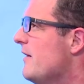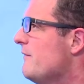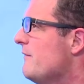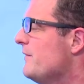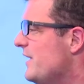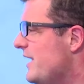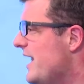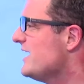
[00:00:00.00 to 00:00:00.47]

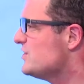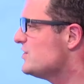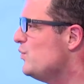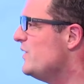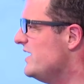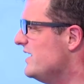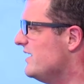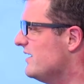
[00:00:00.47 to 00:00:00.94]
for the next
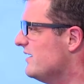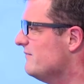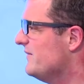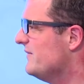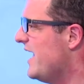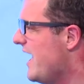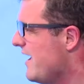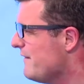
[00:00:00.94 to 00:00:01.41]
week,
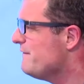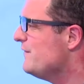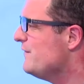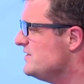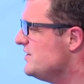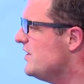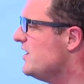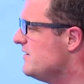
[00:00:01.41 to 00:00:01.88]

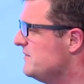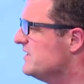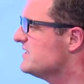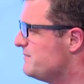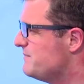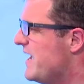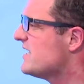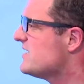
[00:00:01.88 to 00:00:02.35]
every time you
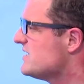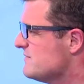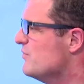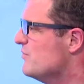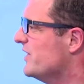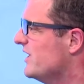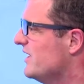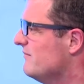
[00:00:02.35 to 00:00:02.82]
spend
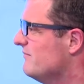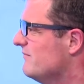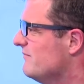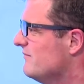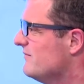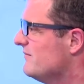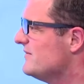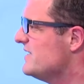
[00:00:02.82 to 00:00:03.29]
money,
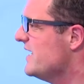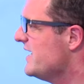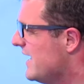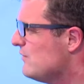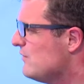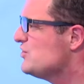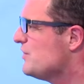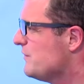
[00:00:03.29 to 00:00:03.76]
take
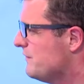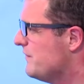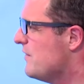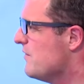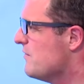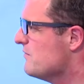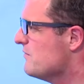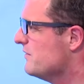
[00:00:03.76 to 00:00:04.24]
out your
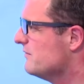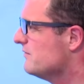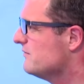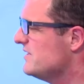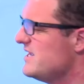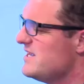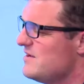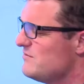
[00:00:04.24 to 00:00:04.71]
phone,
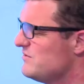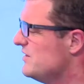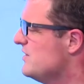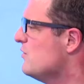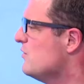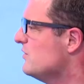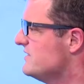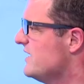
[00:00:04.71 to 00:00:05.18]
take out the
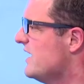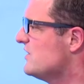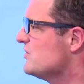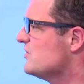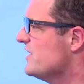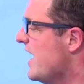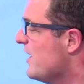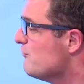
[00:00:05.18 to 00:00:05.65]
note
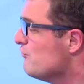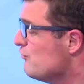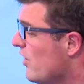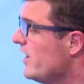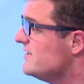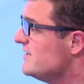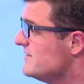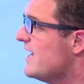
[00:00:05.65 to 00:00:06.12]
section, and
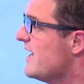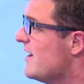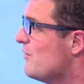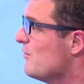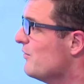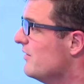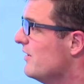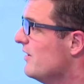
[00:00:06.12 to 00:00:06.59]
write
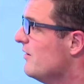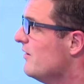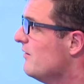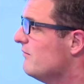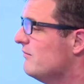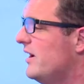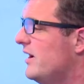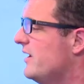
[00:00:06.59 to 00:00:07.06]
down,
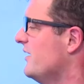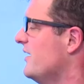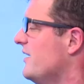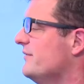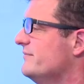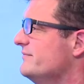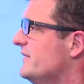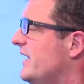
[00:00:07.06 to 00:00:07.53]
I don't
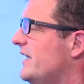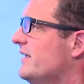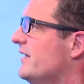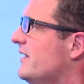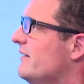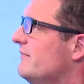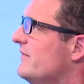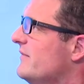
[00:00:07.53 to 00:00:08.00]
know, like
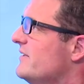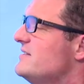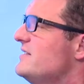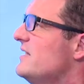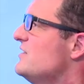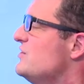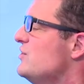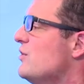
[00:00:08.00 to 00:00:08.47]

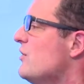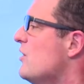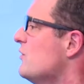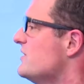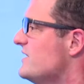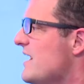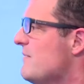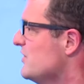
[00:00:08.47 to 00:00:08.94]
six euro
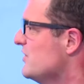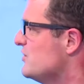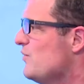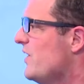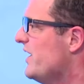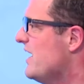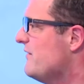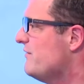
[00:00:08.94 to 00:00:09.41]
sandwich,
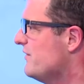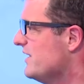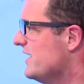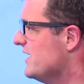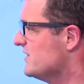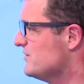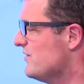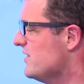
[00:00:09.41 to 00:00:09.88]
whatever it
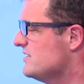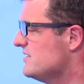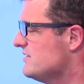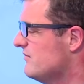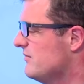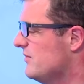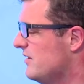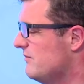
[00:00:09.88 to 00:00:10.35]
is, right?
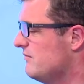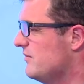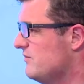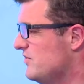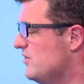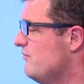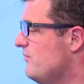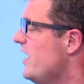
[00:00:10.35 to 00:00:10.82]

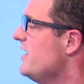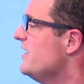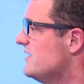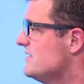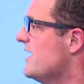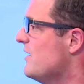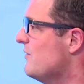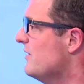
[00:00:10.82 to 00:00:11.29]
You write
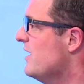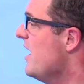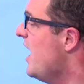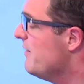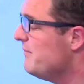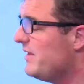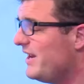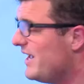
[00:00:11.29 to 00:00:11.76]
it down.
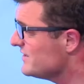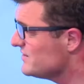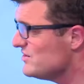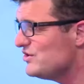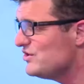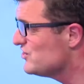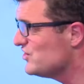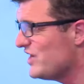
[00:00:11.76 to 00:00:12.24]
I'm not
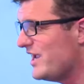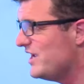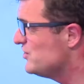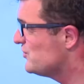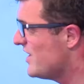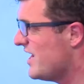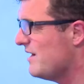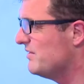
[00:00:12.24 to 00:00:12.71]
asking you to
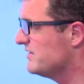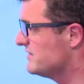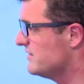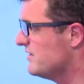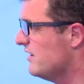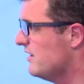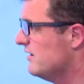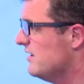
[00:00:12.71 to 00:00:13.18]
change your habits
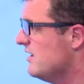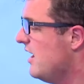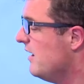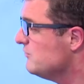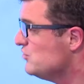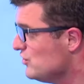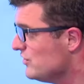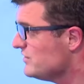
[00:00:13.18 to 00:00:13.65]
at all.
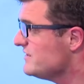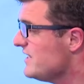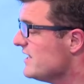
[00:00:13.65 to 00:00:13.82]
I'm just